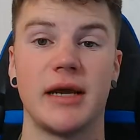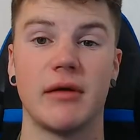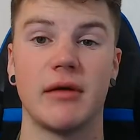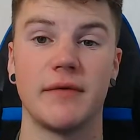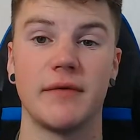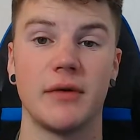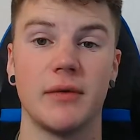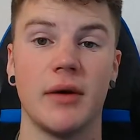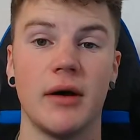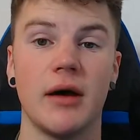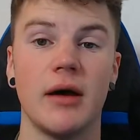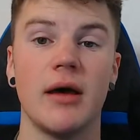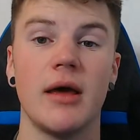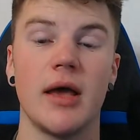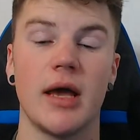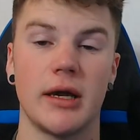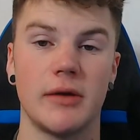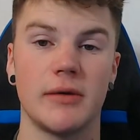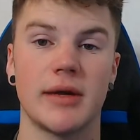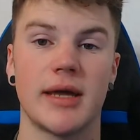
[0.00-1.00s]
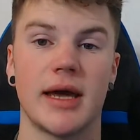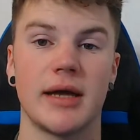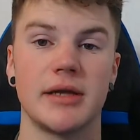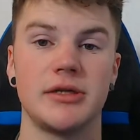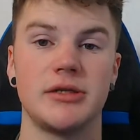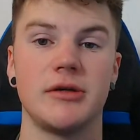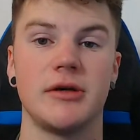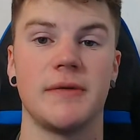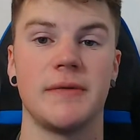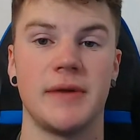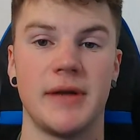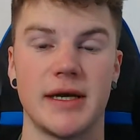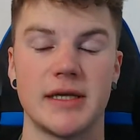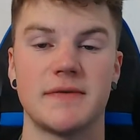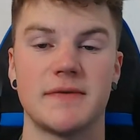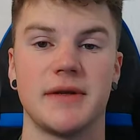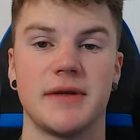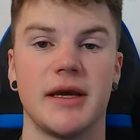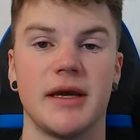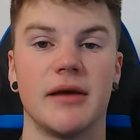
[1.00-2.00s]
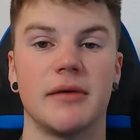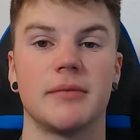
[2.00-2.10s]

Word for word: wherever you are, and I'll catch you in the next video.